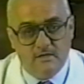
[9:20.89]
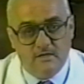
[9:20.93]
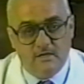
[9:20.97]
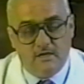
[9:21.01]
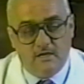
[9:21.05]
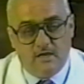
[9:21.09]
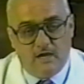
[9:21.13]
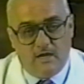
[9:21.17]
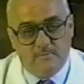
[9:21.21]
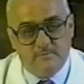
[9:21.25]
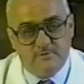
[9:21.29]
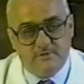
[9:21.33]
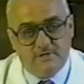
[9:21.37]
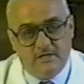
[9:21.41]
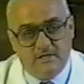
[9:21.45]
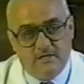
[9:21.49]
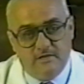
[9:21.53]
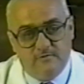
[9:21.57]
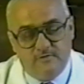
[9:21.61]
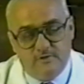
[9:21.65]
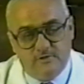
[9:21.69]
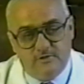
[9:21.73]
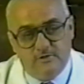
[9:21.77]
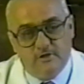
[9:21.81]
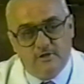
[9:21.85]
I'm saying if
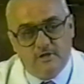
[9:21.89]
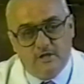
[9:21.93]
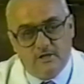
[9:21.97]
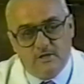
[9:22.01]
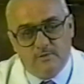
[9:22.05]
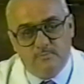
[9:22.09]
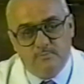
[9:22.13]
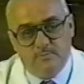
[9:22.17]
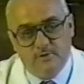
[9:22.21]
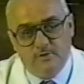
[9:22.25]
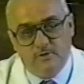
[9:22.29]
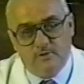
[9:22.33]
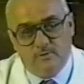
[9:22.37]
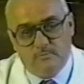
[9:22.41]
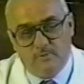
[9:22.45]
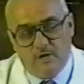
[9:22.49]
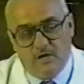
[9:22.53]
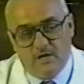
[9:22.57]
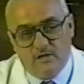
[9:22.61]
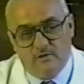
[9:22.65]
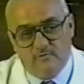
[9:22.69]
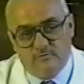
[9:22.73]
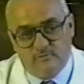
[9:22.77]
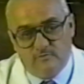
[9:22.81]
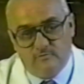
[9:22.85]
you took a computer
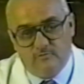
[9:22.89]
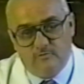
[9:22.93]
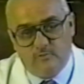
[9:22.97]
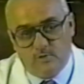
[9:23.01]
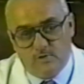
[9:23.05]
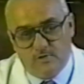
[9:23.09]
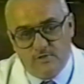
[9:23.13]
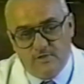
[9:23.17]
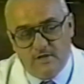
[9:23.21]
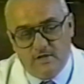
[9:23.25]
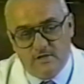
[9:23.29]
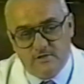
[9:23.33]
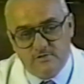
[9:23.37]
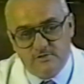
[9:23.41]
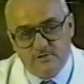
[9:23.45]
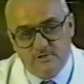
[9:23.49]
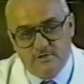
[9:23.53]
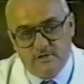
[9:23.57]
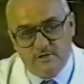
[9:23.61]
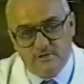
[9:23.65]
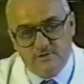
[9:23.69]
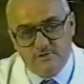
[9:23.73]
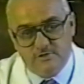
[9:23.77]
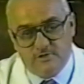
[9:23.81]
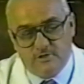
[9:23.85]
model from 4,000
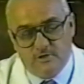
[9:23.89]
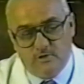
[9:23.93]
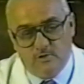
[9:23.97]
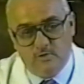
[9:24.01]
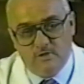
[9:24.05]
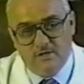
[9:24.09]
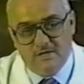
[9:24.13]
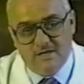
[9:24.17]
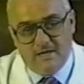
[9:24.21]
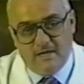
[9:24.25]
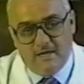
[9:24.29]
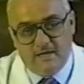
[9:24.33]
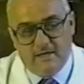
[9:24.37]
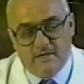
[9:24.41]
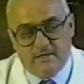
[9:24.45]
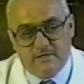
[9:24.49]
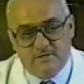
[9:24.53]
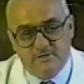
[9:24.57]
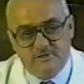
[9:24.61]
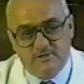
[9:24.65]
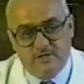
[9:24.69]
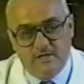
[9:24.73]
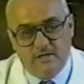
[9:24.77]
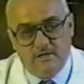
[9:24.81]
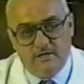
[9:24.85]
years ago and
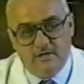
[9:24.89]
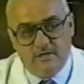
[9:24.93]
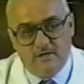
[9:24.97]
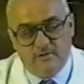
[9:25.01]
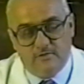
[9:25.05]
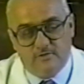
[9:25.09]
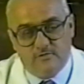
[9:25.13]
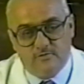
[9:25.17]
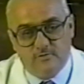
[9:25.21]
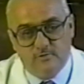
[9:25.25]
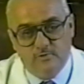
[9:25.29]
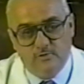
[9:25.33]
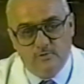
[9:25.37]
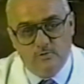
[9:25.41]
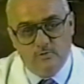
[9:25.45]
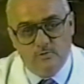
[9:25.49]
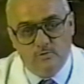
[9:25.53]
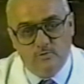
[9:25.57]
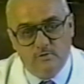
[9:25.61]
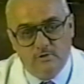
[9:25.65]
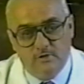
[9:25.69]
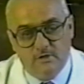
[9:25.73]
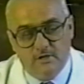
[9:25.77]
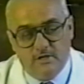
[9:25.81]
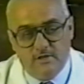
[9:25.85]
extended it
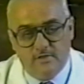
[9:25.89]
through